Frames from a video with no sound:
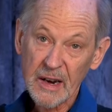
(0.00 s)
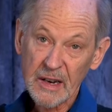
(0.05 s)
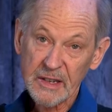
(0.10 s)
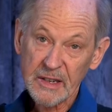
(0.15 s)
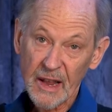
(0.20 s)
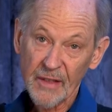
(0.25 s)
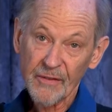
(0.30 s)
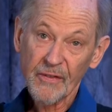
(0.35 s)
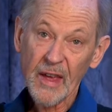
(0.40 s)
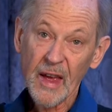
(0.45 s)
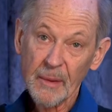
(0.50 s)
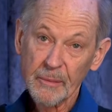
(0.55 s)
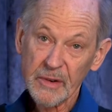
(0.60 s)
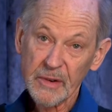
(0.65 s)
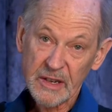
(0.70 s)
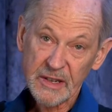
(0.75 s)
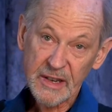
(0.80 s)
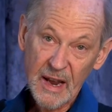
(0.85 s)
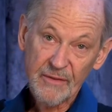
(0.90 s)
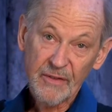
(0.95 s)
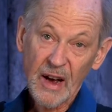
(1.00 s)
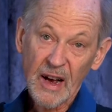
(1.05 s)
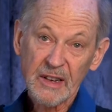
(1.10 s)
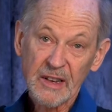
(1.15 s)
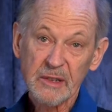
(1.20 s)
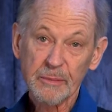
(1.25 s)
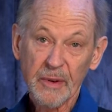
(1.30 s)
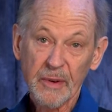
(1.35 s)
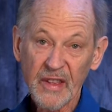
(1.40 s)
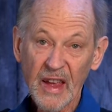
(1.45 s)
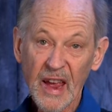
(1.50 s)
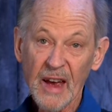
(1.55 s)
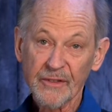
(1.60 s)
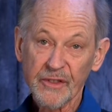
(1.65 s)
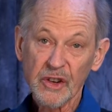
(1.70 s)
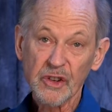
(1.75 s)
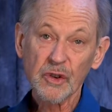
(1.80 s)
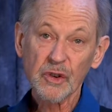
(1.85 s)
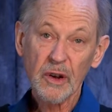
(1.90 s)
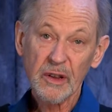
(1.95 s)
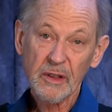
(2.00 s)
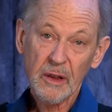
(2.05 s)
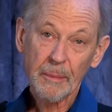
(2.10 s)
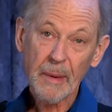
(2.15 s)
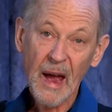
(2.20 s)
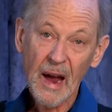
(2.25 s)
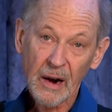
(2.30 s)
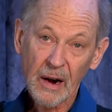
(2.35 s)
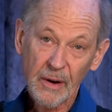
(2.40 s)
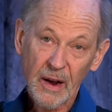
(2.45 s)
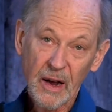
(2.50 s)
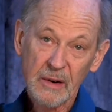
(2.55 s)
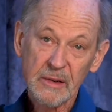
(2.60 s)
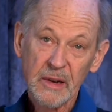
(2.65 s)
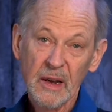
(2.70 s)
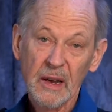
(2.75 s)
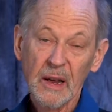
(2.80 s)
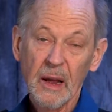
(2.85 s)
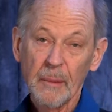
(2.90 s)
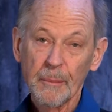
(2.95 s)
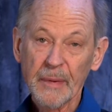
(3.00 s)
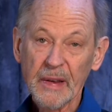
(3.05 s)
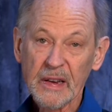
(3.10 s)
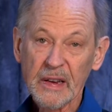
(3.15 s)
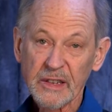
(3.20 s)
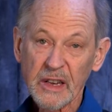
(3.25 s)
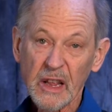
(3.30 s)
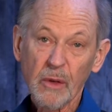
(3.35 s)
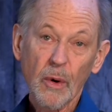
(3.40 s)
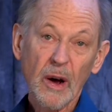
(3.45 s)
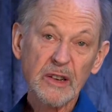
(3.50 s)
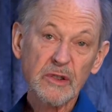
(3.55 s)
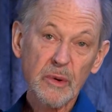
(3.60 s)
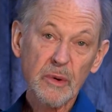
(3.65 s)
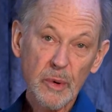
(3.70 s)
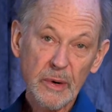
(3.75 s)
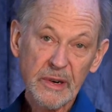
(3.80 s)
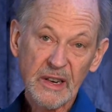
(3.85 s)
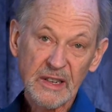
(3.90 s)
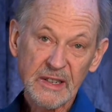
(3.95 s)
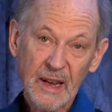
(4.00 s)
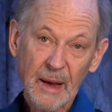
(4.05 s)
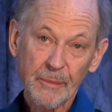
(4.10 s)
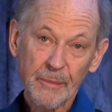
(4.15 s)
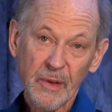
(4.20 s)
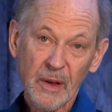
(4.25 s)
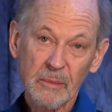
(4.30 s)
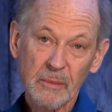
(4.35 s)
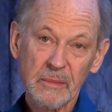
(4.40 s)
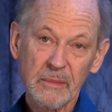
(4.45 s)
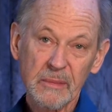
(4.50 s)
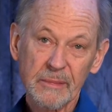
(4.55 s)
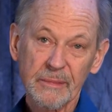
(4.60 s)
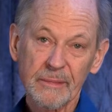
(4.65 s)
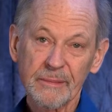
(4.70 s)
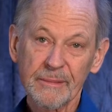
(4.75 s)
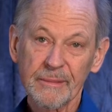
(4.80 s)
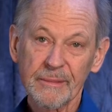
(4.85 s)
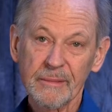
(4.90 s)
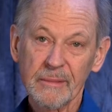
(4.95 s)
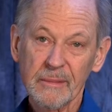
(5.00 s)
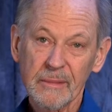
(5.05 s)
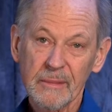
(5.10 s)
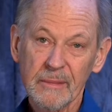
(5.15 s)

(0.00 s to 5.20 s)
as if God has sent them to save us. But they have to do it in the background because otherwise we wouldn't accept them.